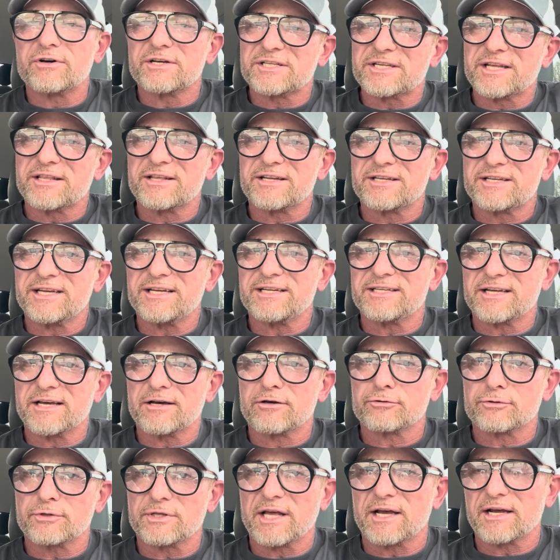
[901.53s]
is in the
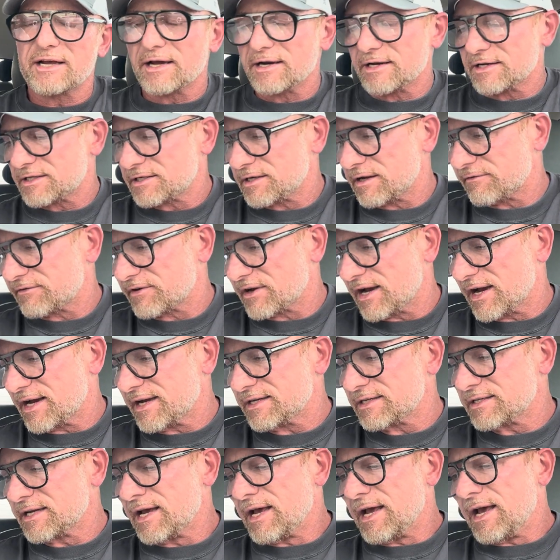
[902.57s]
details with that kind of stuff,
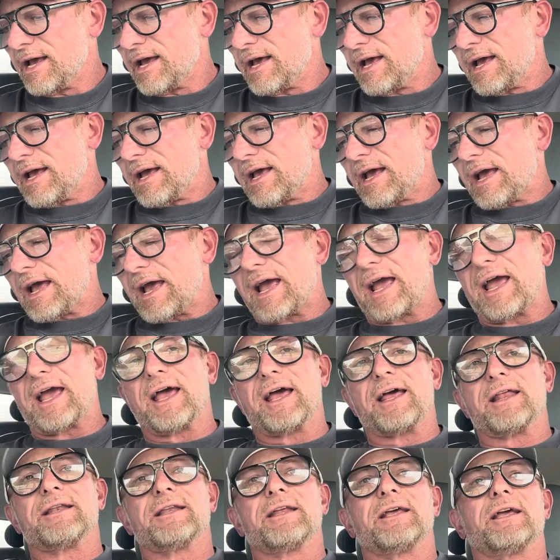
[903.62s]
guys.
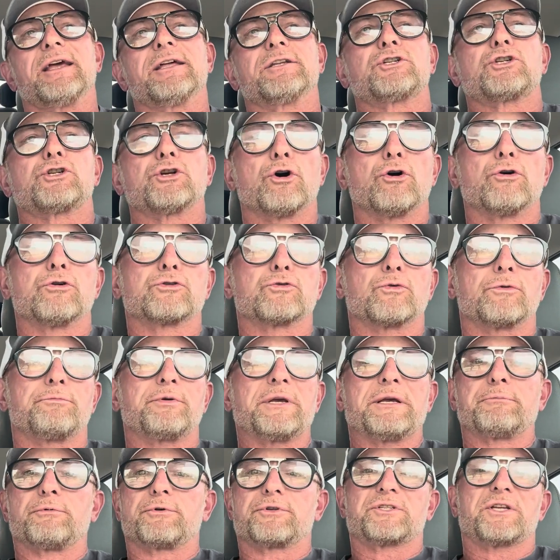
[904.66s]
And it shows when
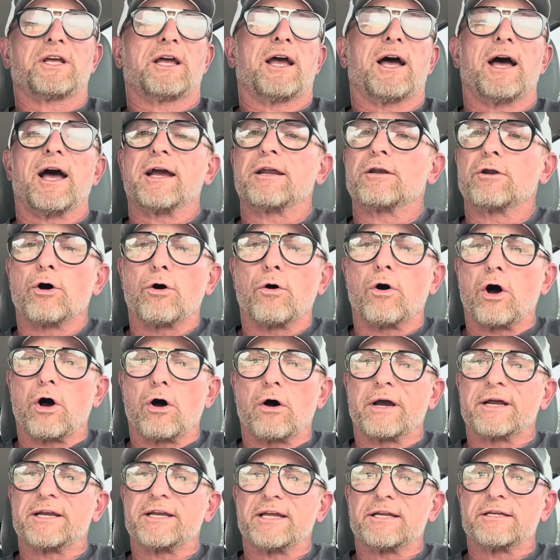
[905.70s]
people say, I know
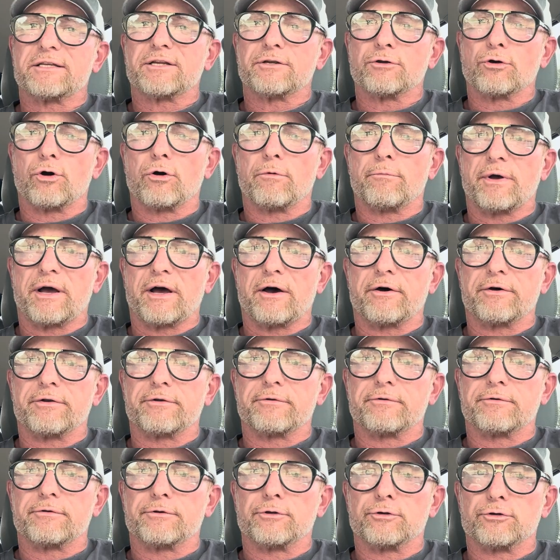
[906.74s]
all I need to know about
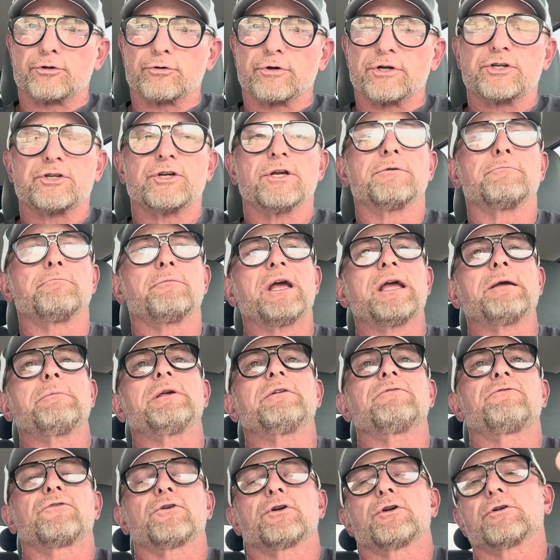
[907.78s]
nutrition.
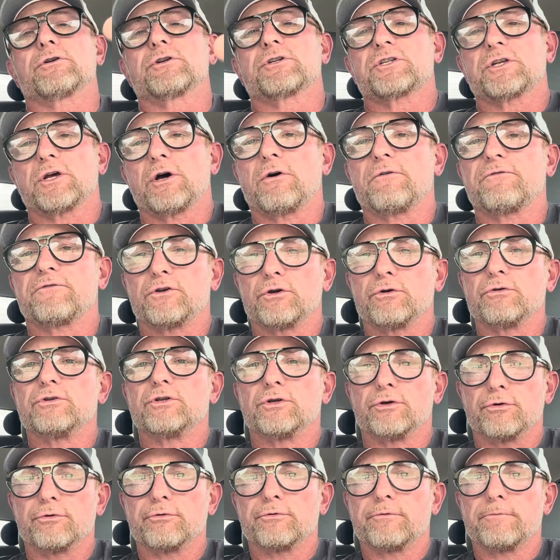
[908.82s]
Maybe for yourself you
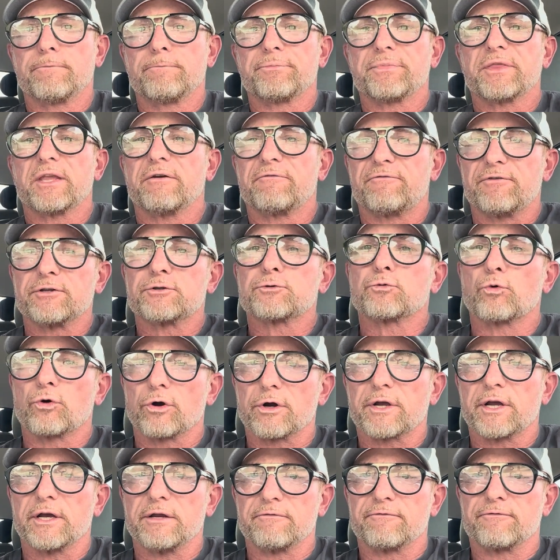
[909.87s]
do, if it's
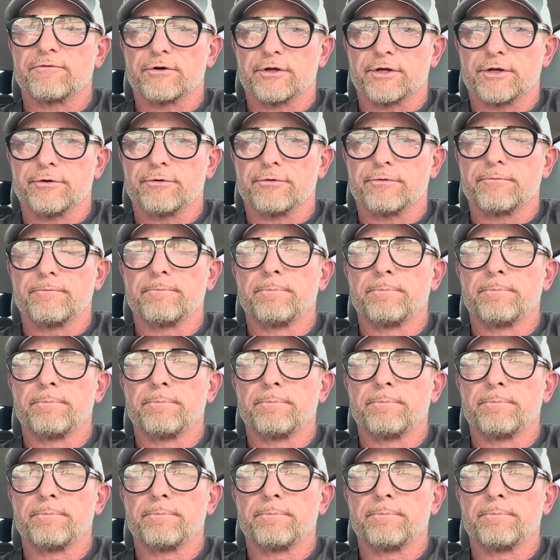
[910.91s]
working for you.